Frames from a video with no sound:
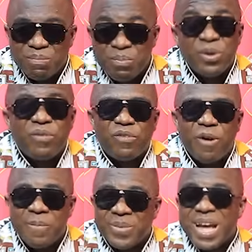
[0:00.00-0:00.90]
both
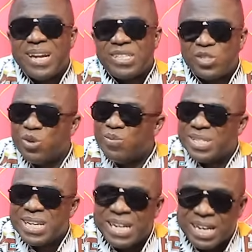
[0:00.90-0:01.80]
from Ghana's
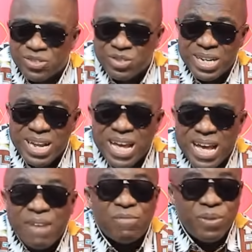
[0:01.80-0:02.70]
showbiz industry
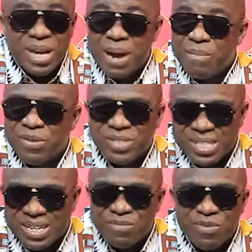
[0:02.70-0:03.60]
and from the camp of
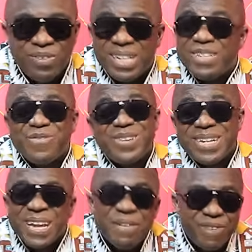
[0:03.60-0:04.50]
Shatter Movement. You will
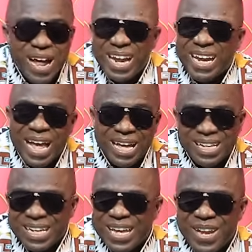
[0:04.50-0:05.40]
never lack.
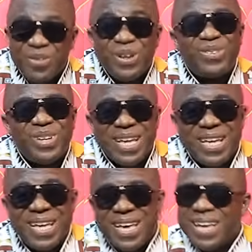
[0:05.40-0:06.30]
Do it
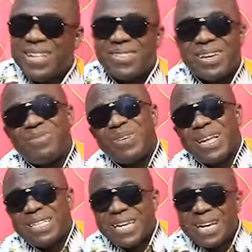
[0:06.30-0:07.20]
today and thank me
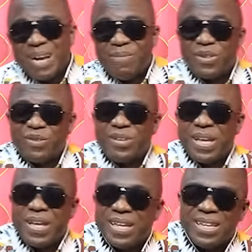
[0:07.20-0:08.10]
later. I'm out of
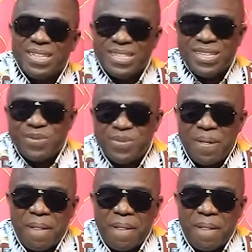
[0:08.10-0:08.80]
here. See you.